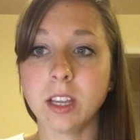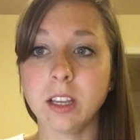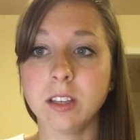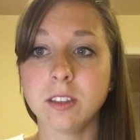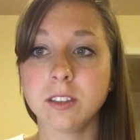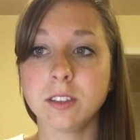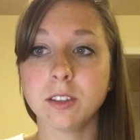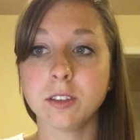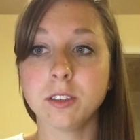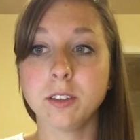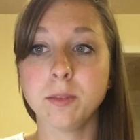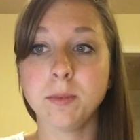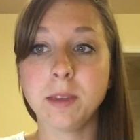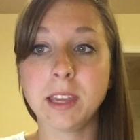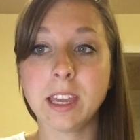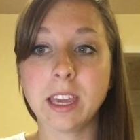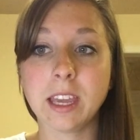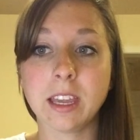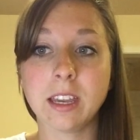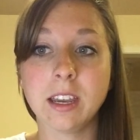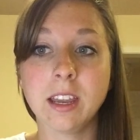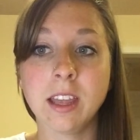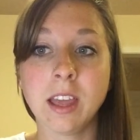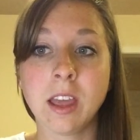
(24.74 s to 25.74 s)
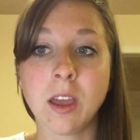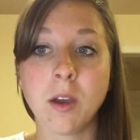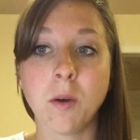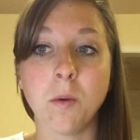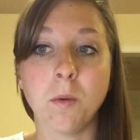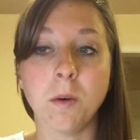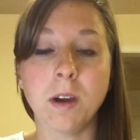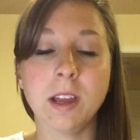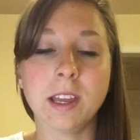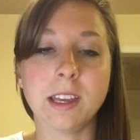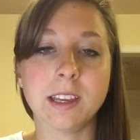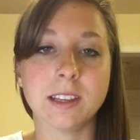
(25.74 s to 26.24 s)
So to begin,
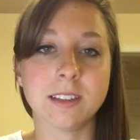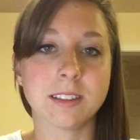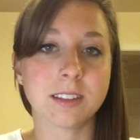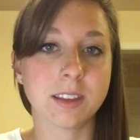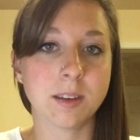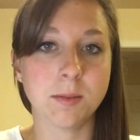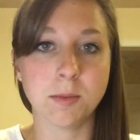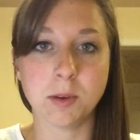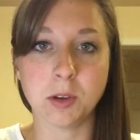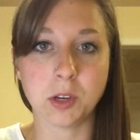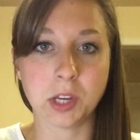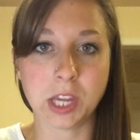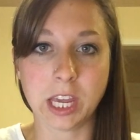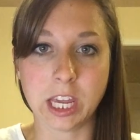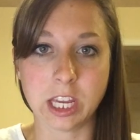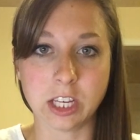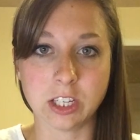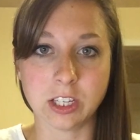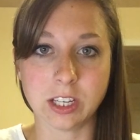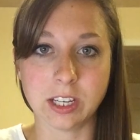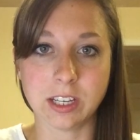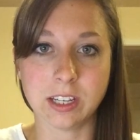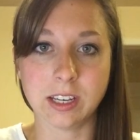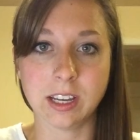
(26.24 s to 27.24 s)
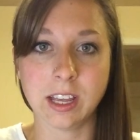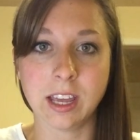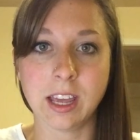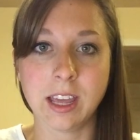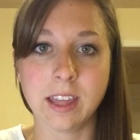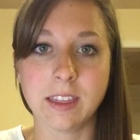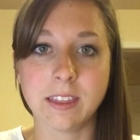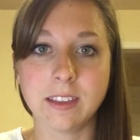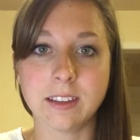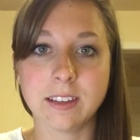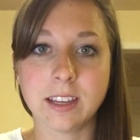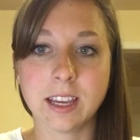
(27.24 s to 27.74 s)
what is communication?
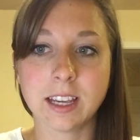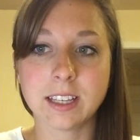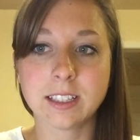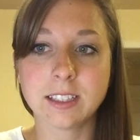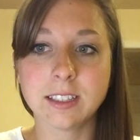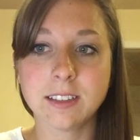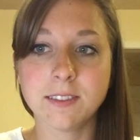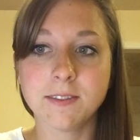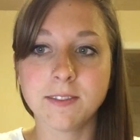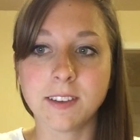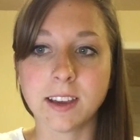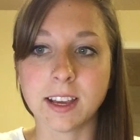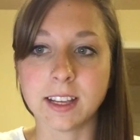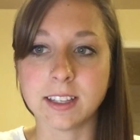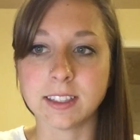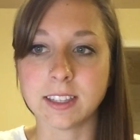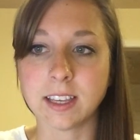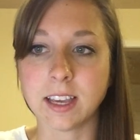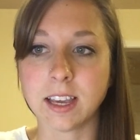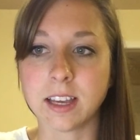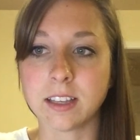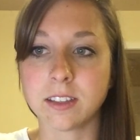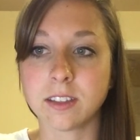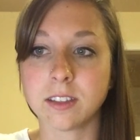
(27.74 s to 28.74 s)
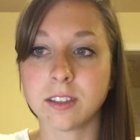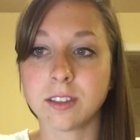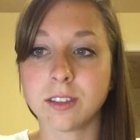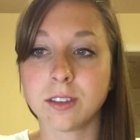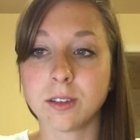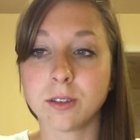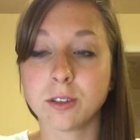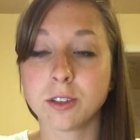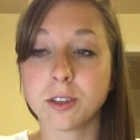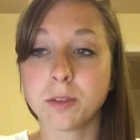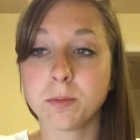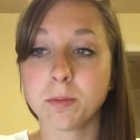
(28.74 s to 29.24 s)
The text defines it as the
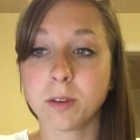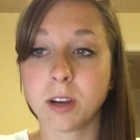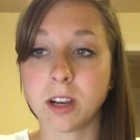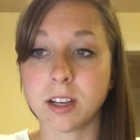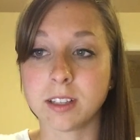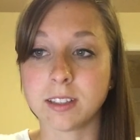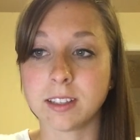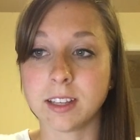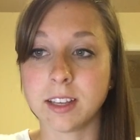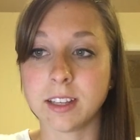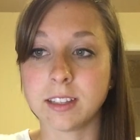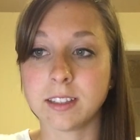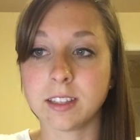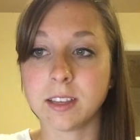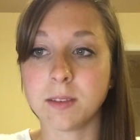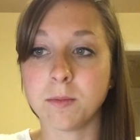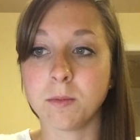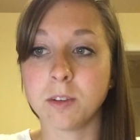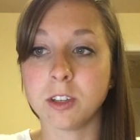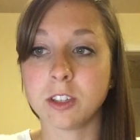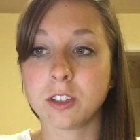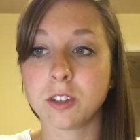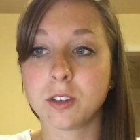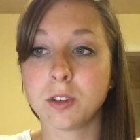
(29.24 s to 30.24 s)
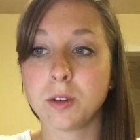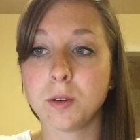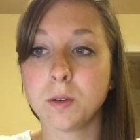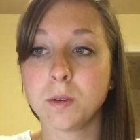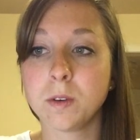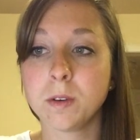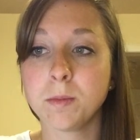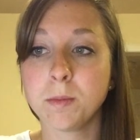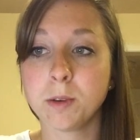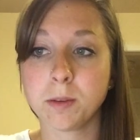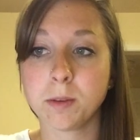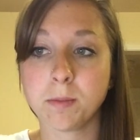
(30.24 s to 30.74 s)
social process in which two
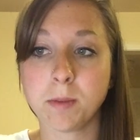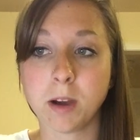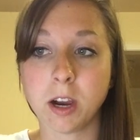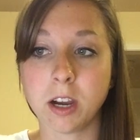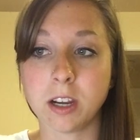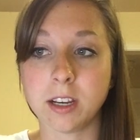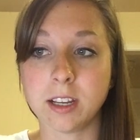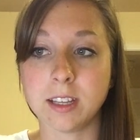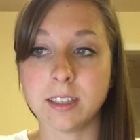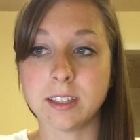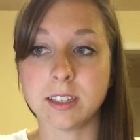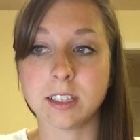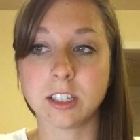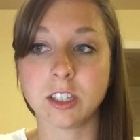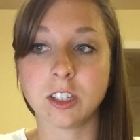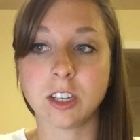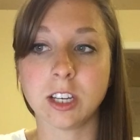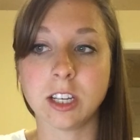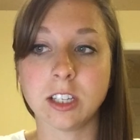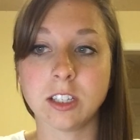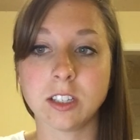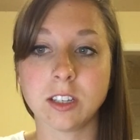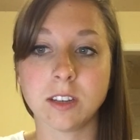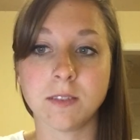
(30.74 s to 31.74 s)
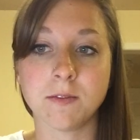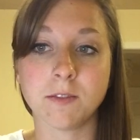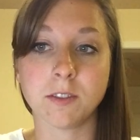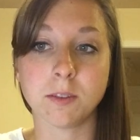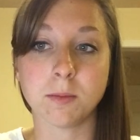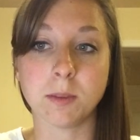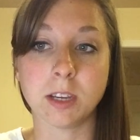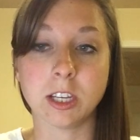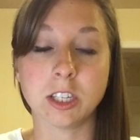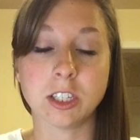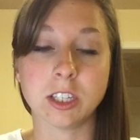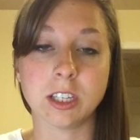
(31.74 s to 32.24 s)
or more parties exchange
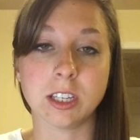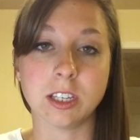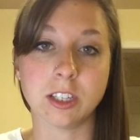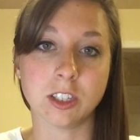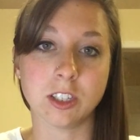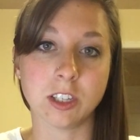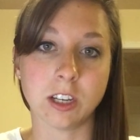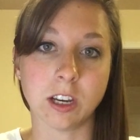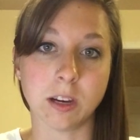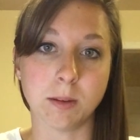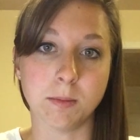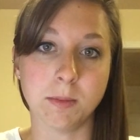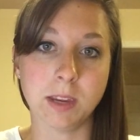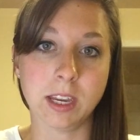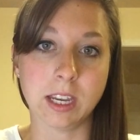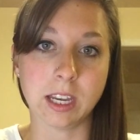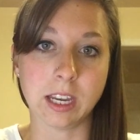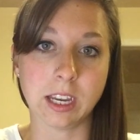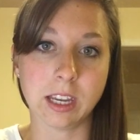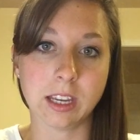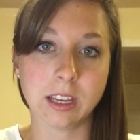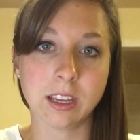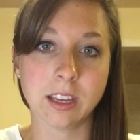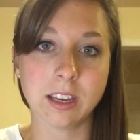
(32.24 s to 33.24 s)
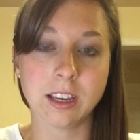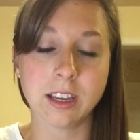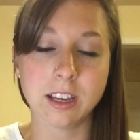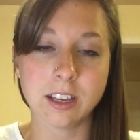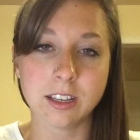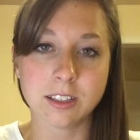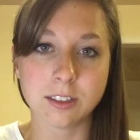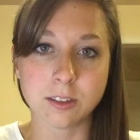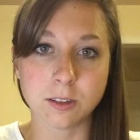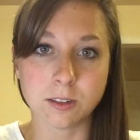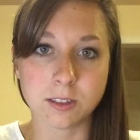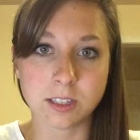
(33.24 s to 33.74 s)
information and share meaning.
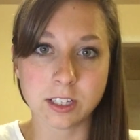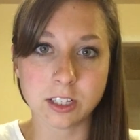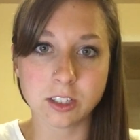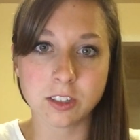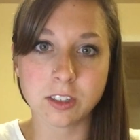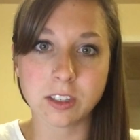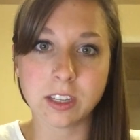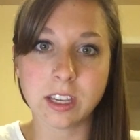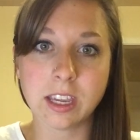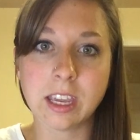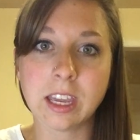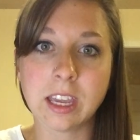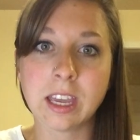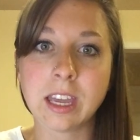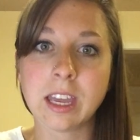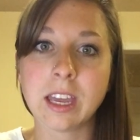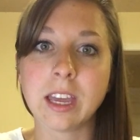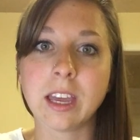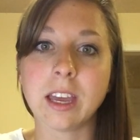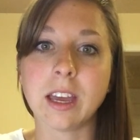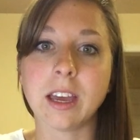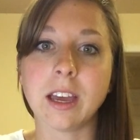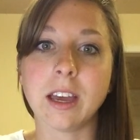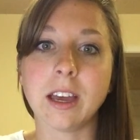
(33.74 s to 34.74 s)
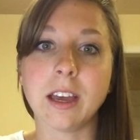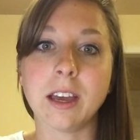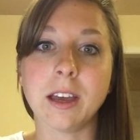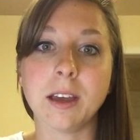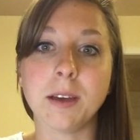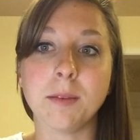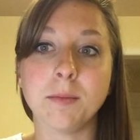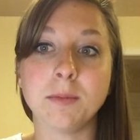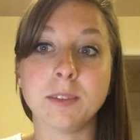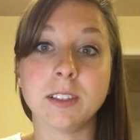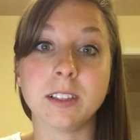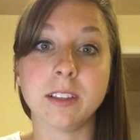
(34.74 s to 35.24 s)
So essentially,
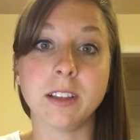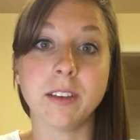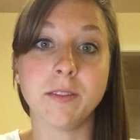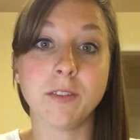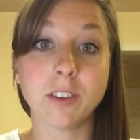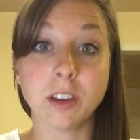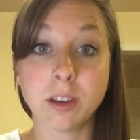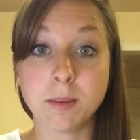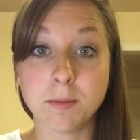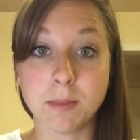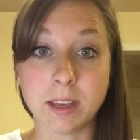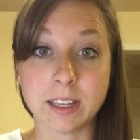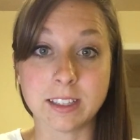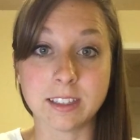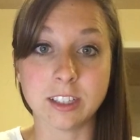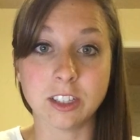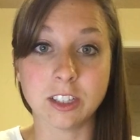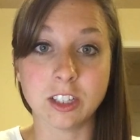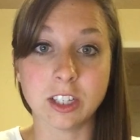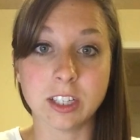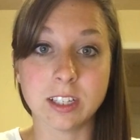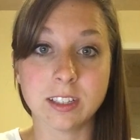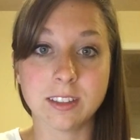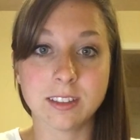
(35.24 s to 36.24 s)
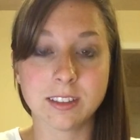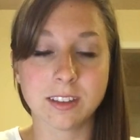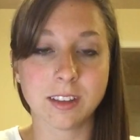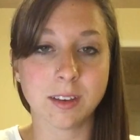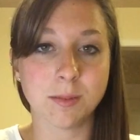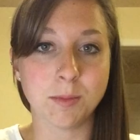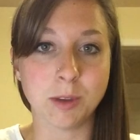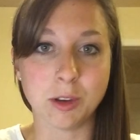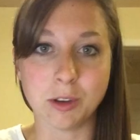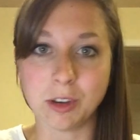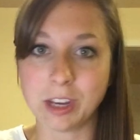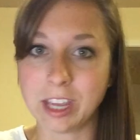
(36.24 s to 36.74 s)
delivering messages,
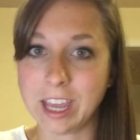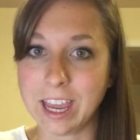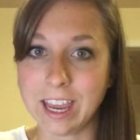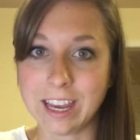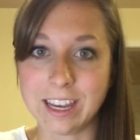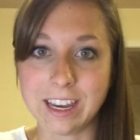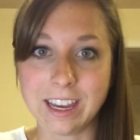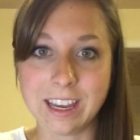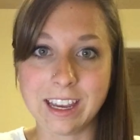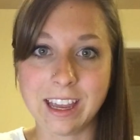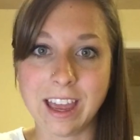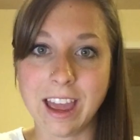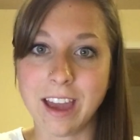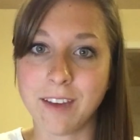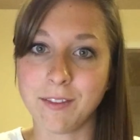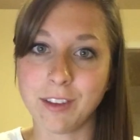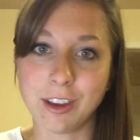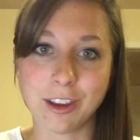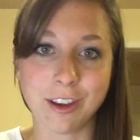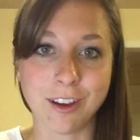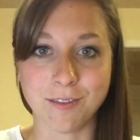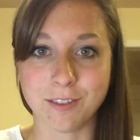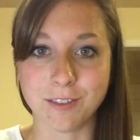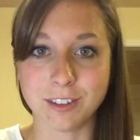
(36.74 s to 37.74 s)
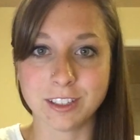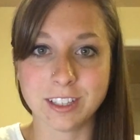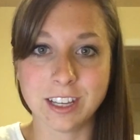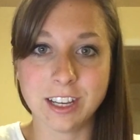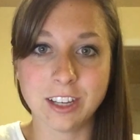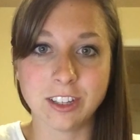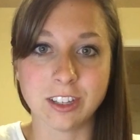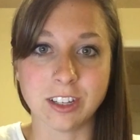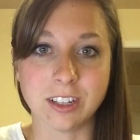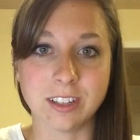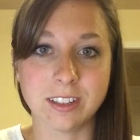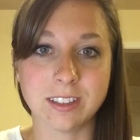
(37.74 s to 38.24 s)
communicating, having
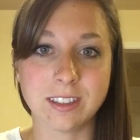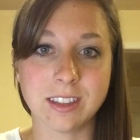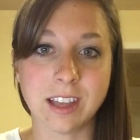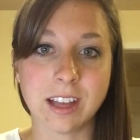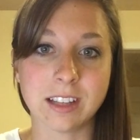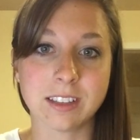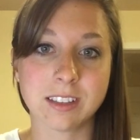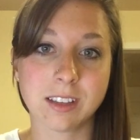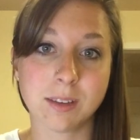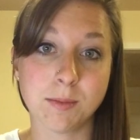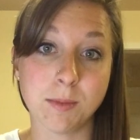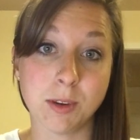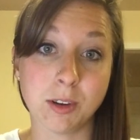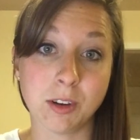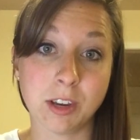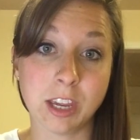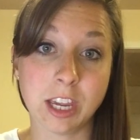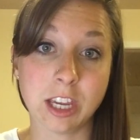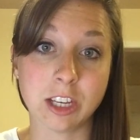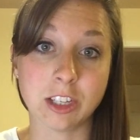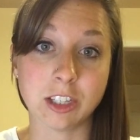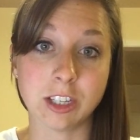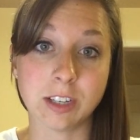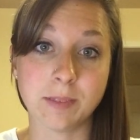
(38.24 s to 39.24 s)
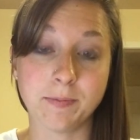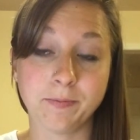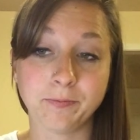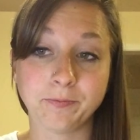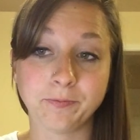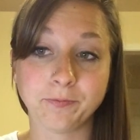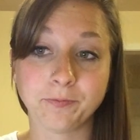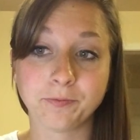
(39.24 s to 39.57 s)
conversations, that's communication.